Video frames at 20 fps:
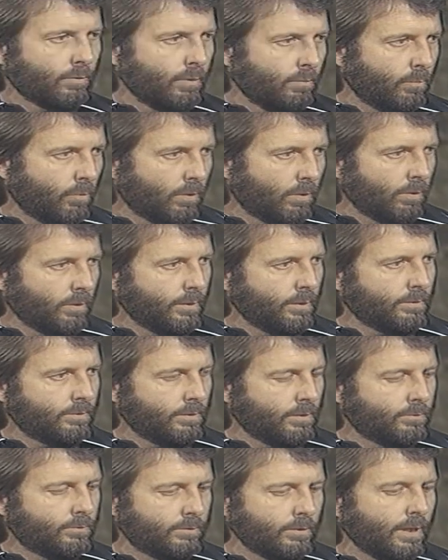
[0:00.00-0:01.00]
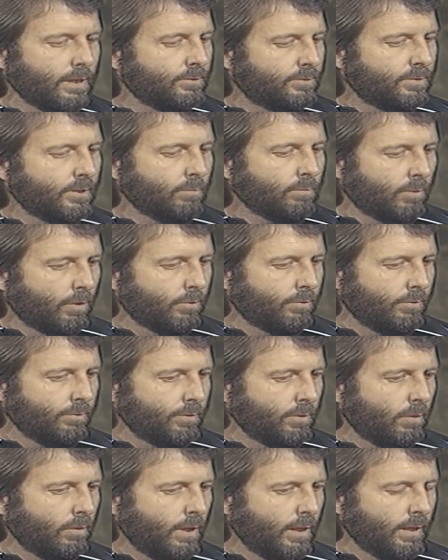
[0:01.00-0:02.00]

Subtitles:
agree more. It's nice seeing both of you.